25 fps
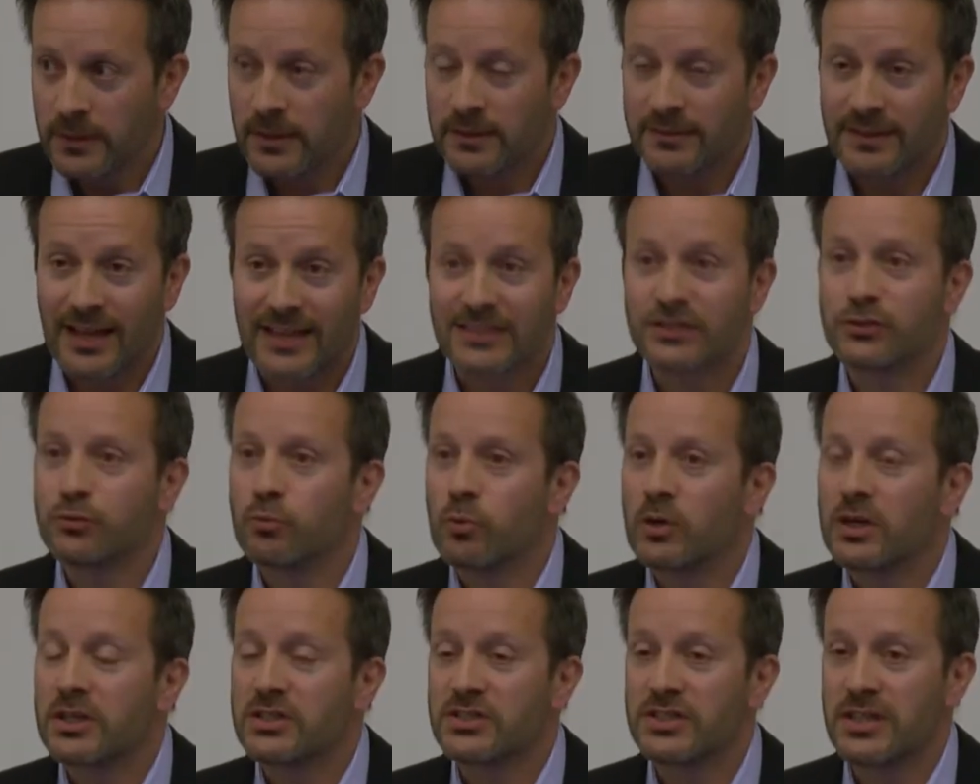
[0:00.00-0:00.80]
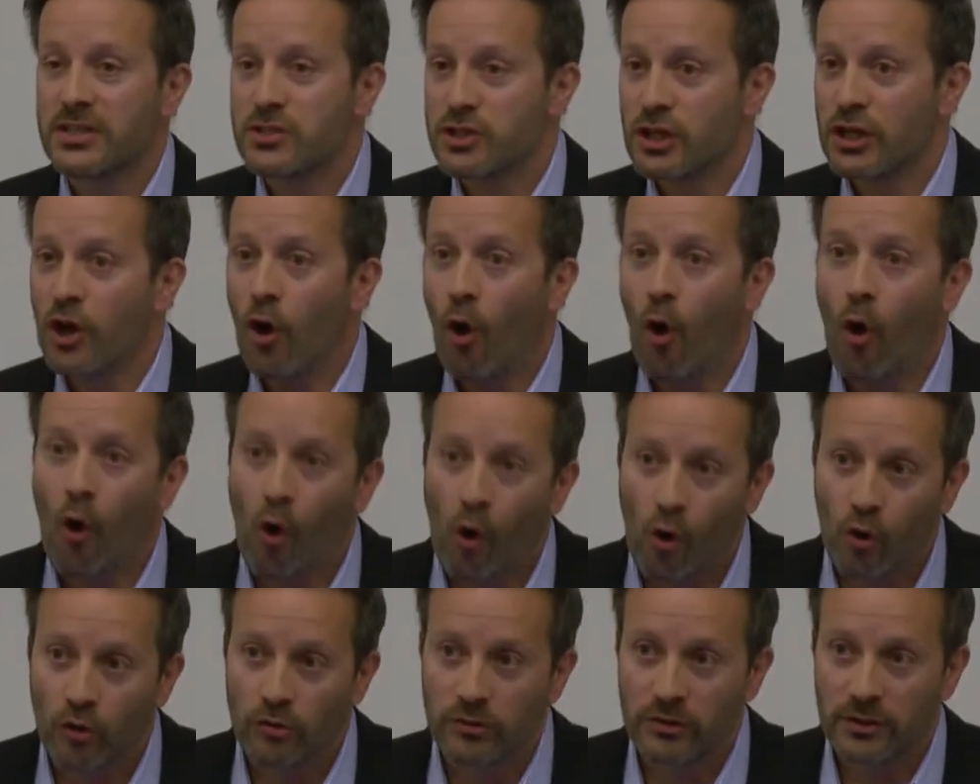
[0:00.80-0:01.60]
That's where essentially
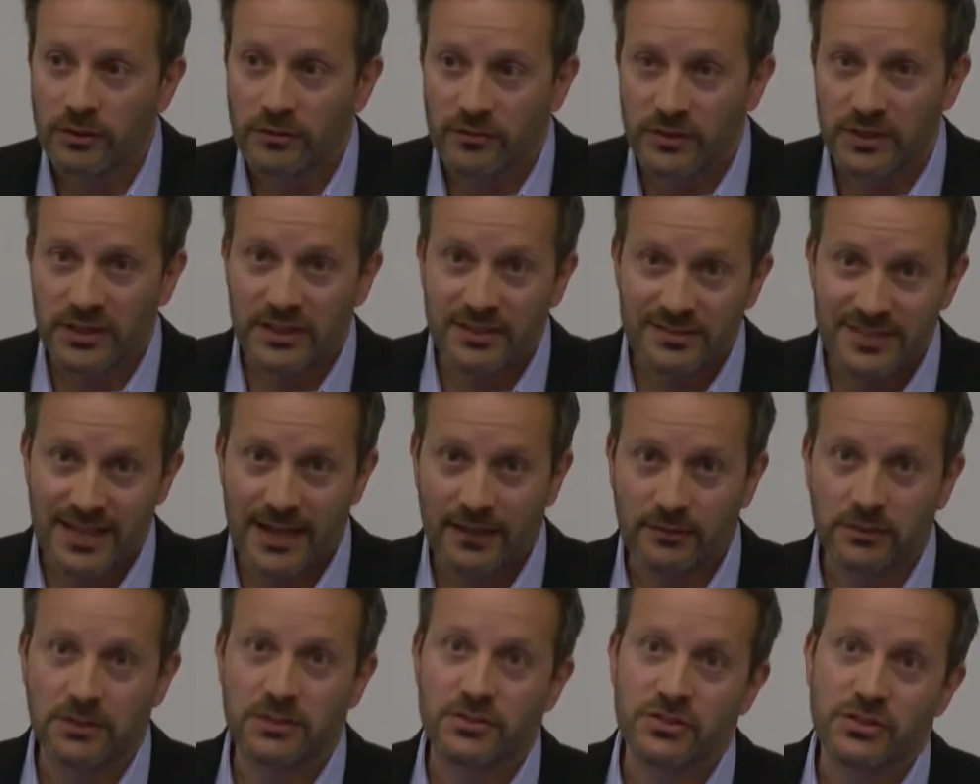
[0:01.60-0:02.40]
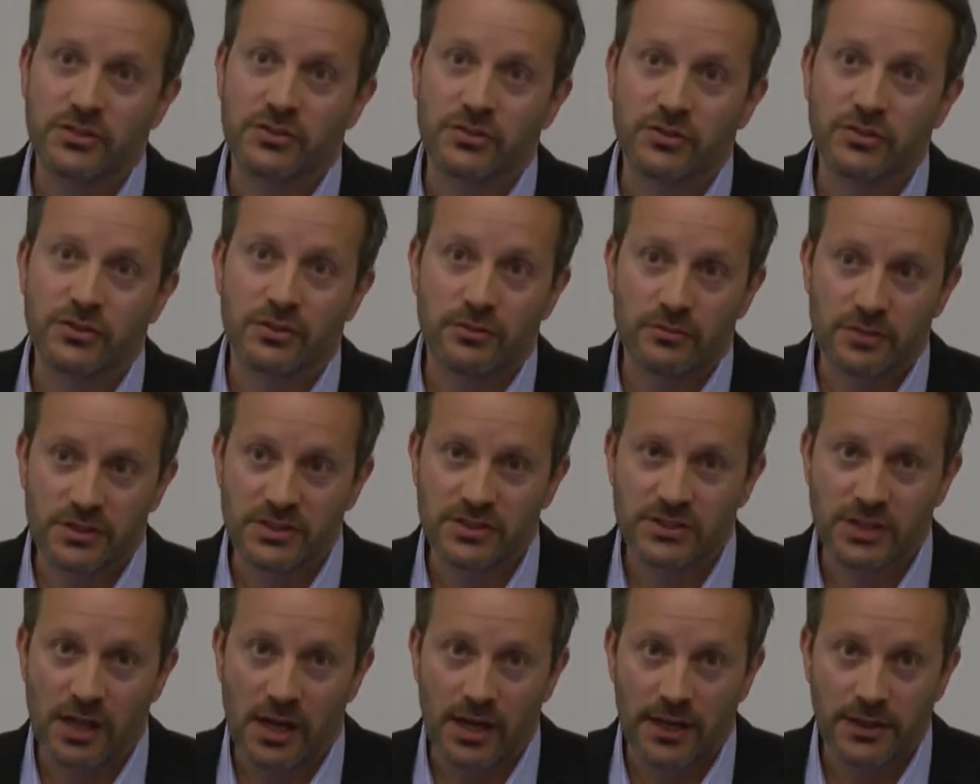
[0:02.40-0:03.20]
all the intelligence
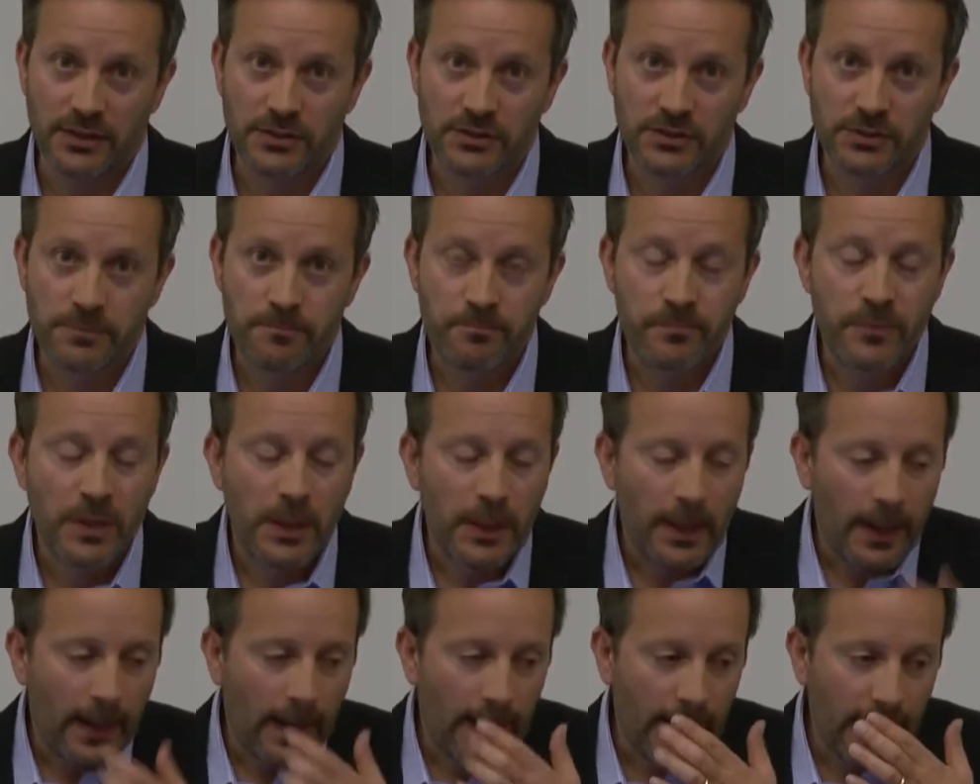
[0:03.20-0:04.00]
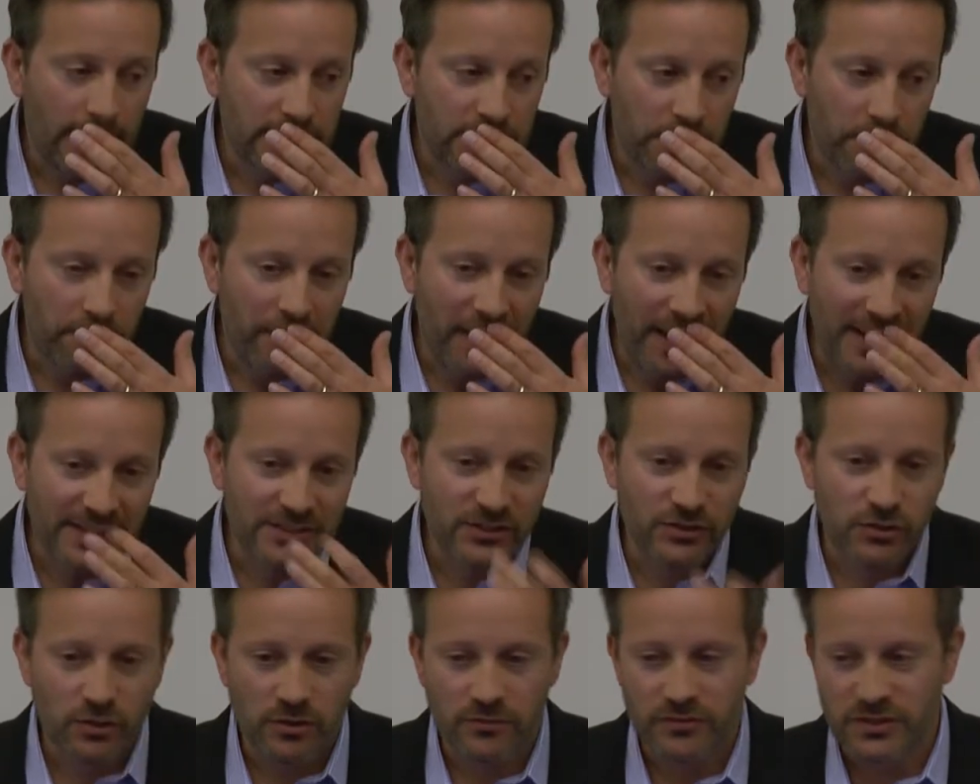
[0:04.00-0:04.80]
resides. The bank
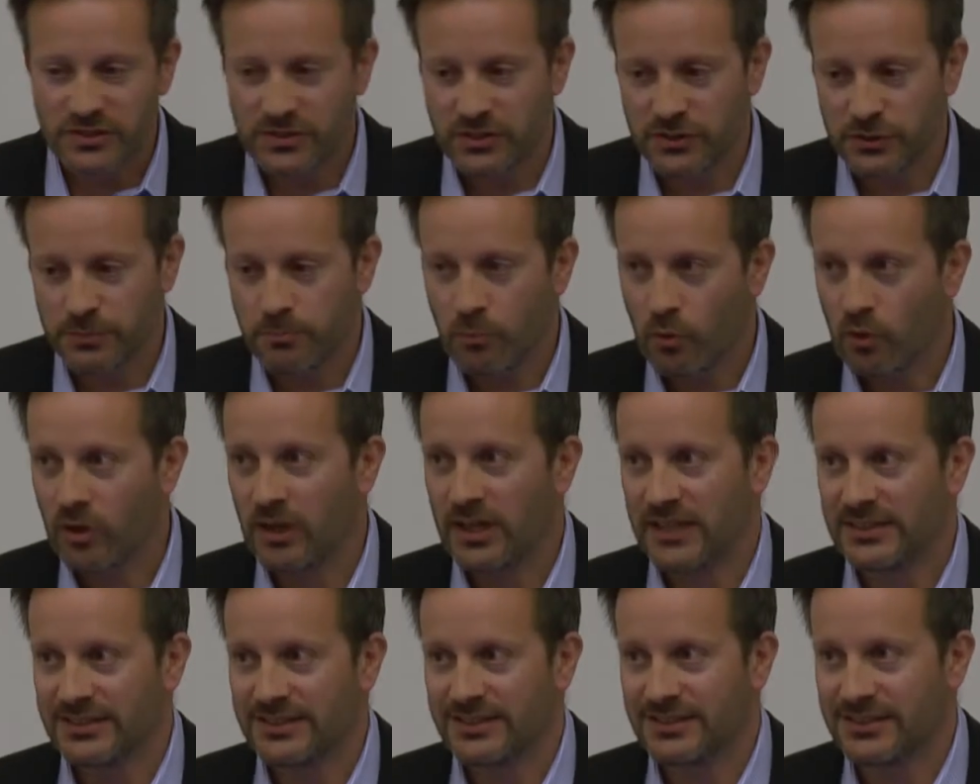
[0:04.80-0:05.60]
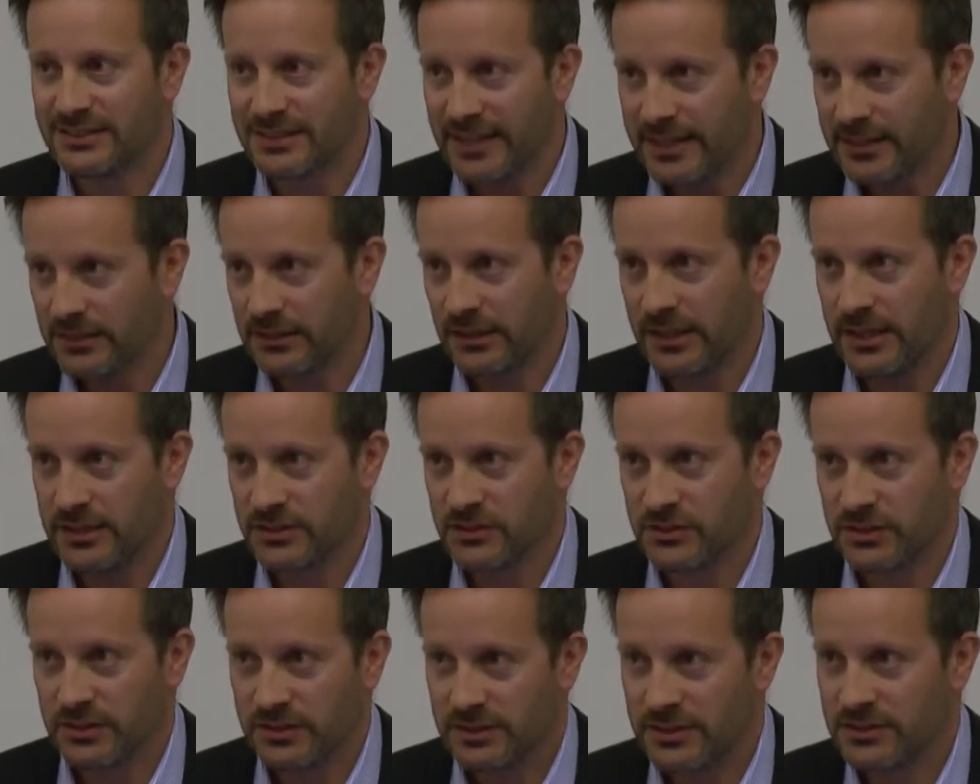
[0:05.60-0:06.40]
service is more or less
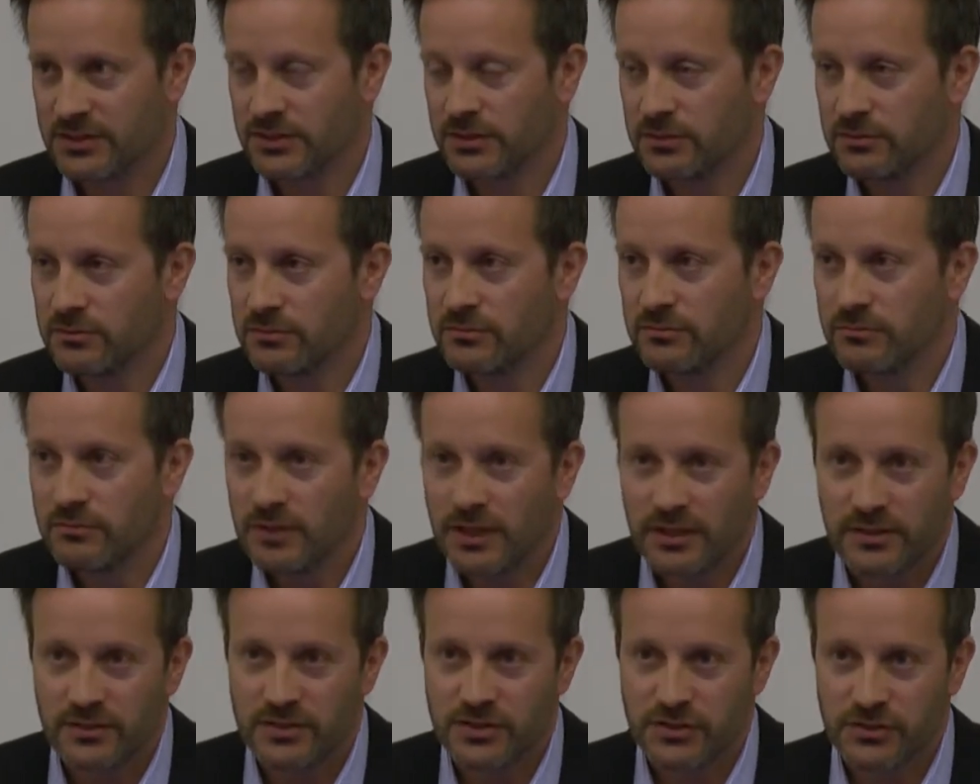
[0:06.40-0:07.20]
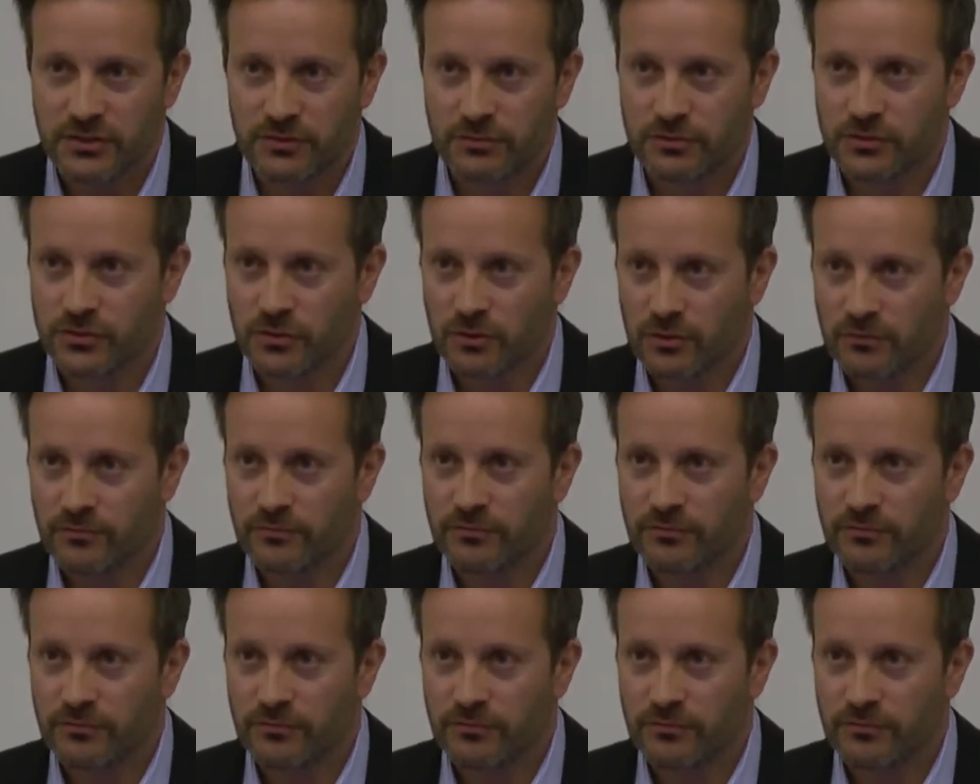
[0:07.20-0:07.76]
stateless. It just sort of